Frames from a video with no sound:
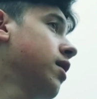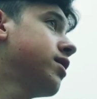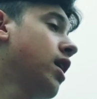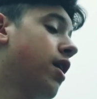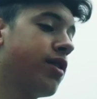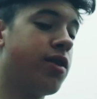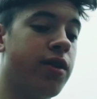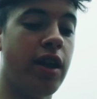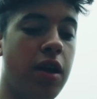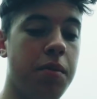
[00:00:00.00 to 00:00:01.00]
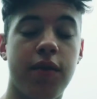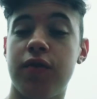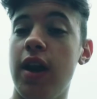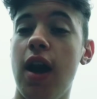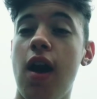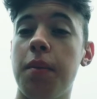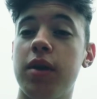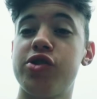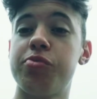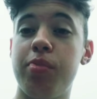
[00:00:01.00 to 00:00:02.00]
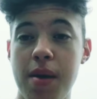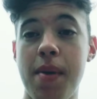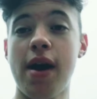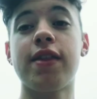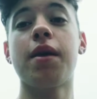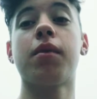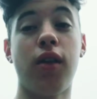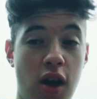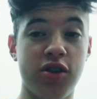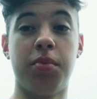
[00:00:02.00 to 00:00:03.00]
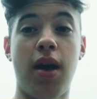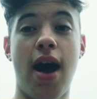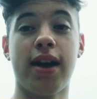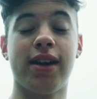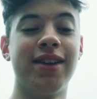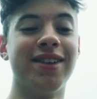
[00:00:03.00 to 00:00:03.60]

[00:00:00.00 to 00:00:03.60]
See how this turns out. But for now, I'm gonna spray paint them gloss black.